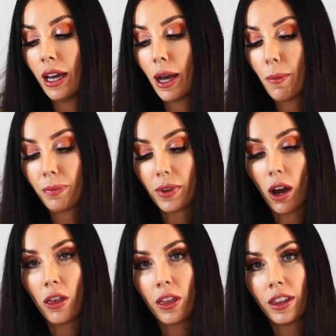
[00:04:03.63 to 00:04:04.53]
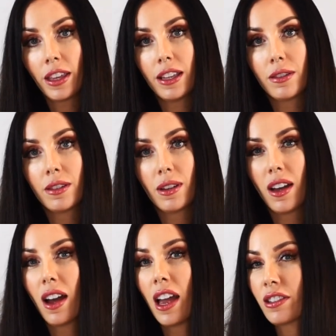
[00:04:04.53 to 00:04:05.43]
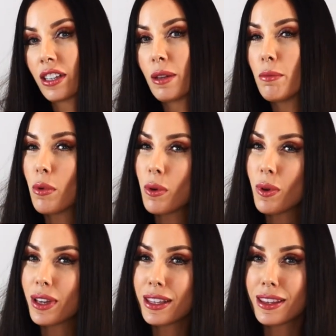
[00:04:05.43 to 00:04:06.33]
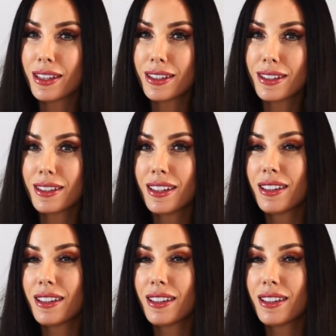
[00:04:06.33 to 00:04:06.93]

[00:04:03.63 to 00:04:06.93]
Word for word: I think that's actually more in the